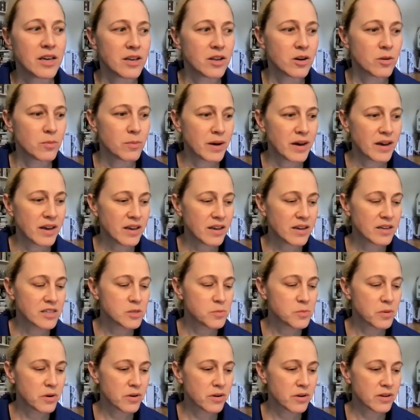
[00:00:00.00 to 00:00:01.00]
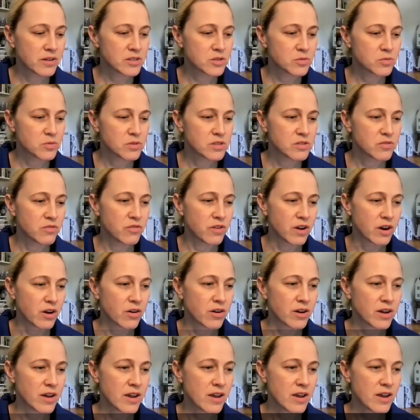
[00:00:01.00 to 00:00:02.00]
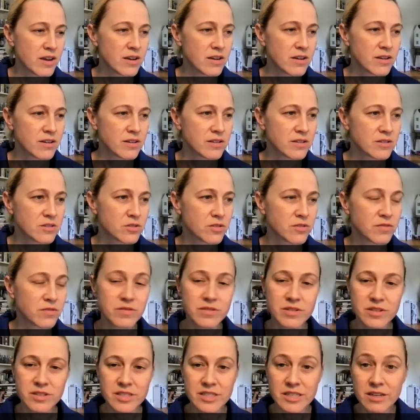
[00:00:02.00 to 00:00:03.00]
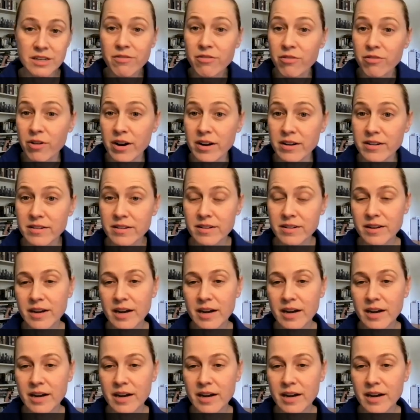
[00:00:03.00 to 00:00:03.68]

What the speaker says: You know, my experience was very sort of different.